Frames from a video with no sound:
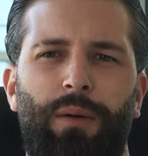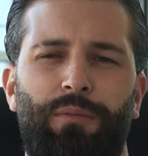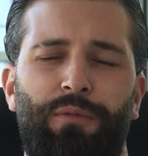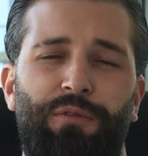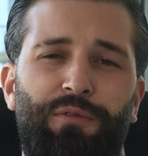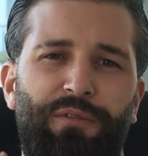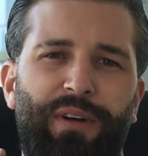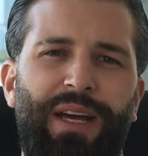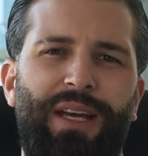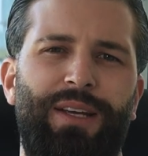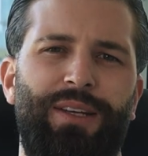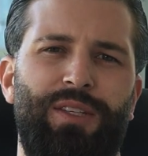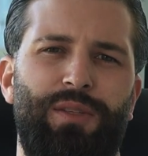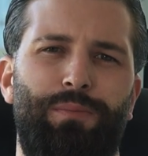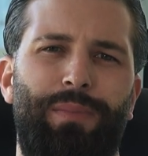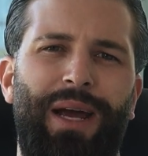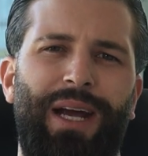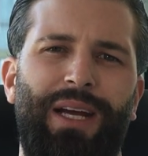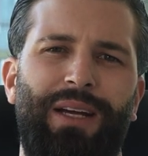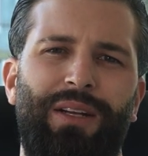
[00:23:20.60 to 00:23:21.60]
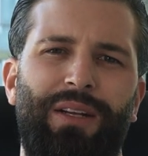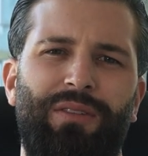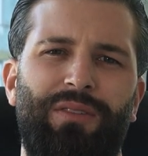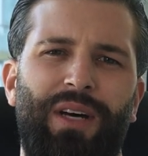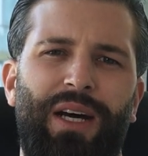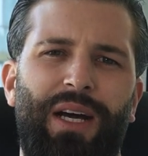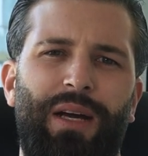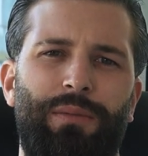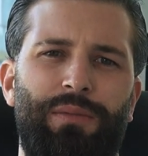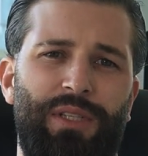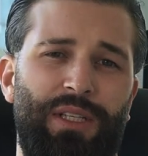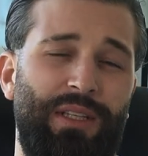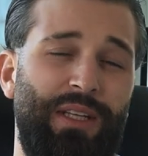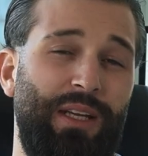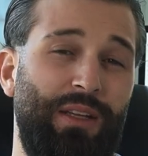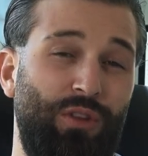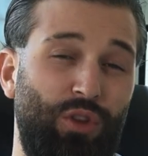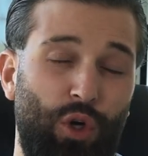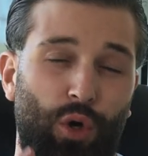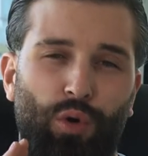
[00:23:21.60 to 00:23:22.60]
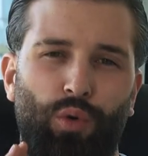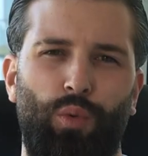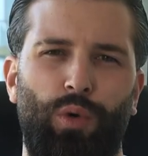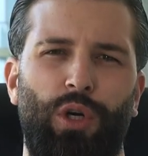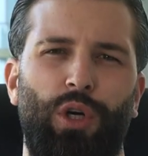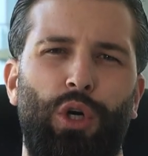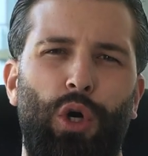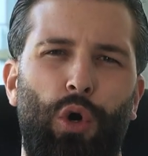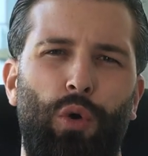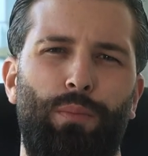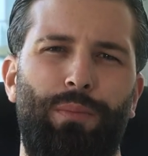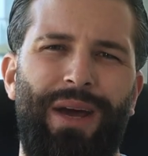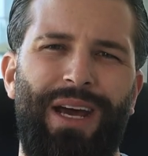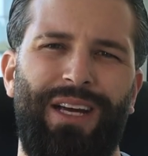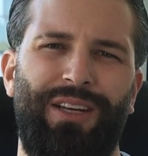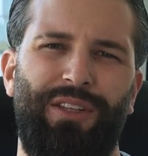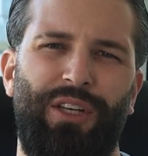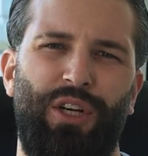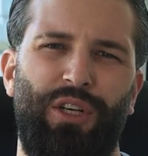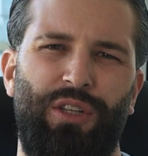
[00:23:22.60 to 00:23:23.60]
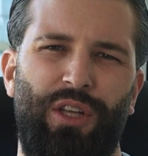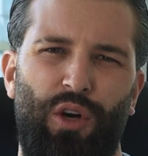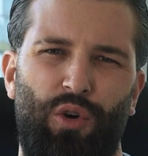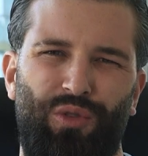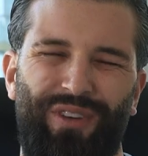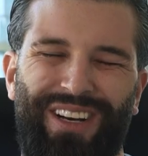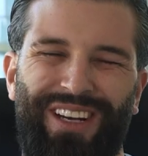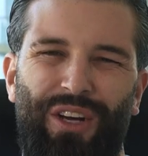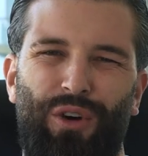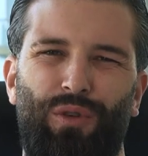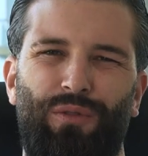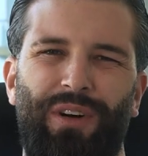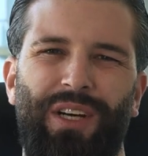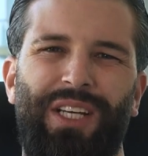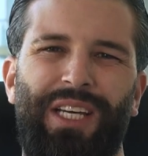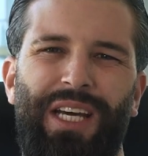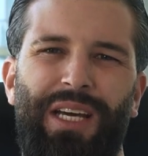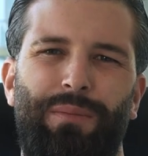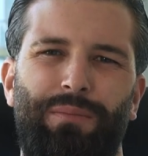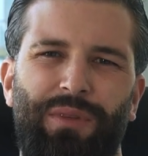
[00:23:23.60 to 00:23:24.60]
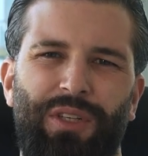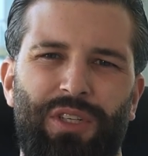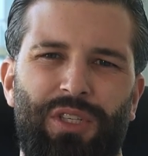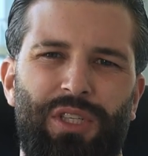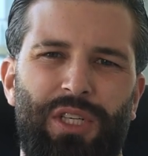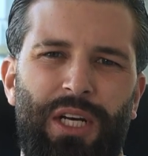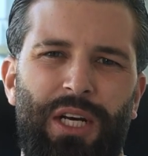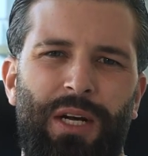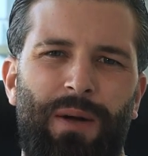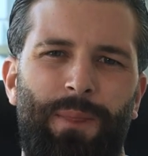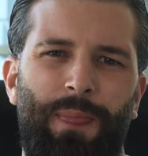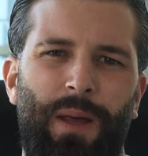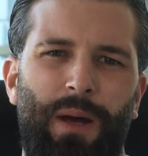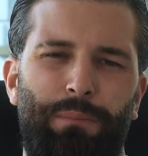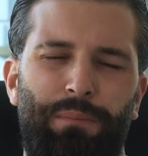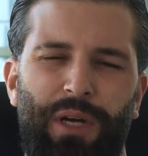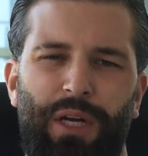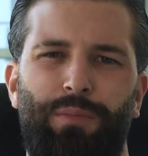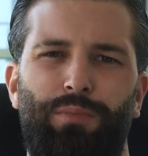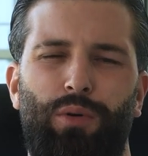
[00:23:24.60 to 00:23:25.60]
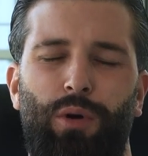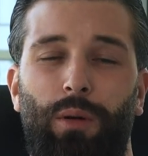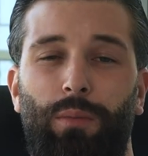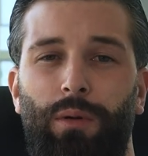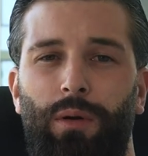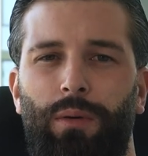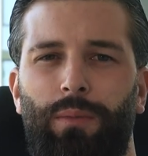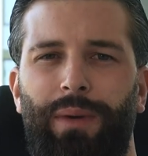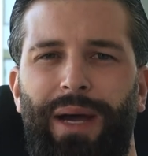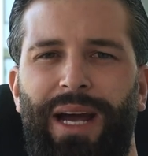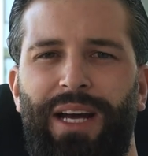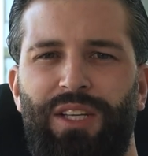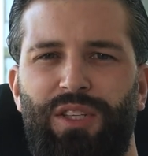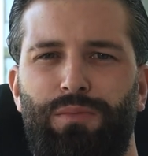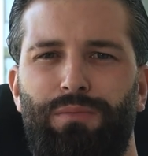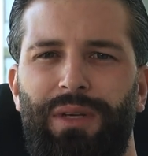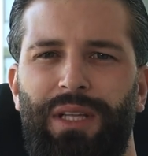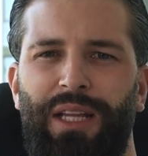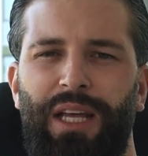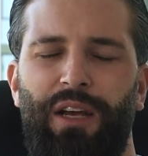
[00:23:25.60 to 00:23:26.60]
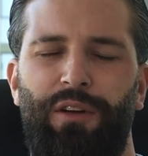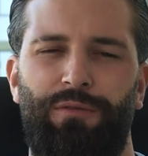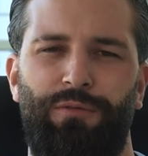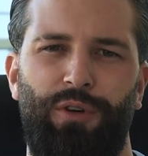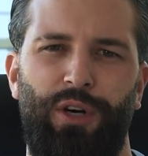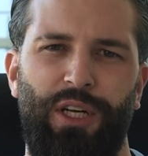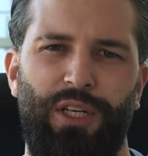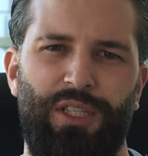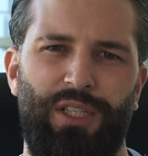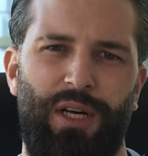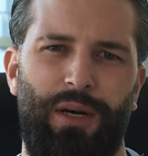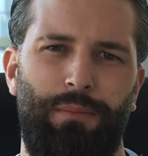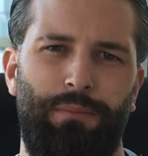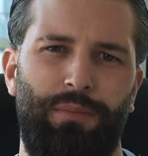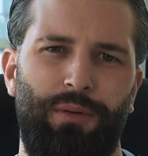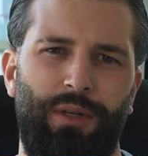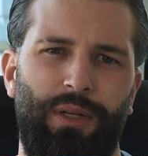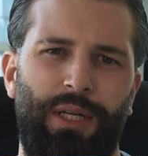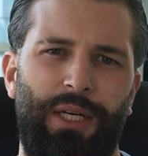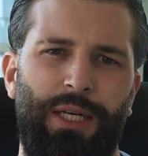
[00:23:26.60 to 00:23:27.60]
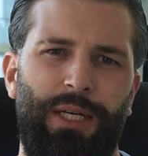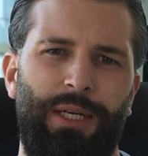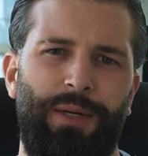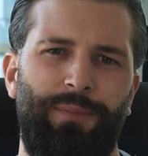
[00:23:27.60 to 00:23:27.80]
phase back in the times, and they don't want to go back there. They already overcame this big problem, as Milei, for example,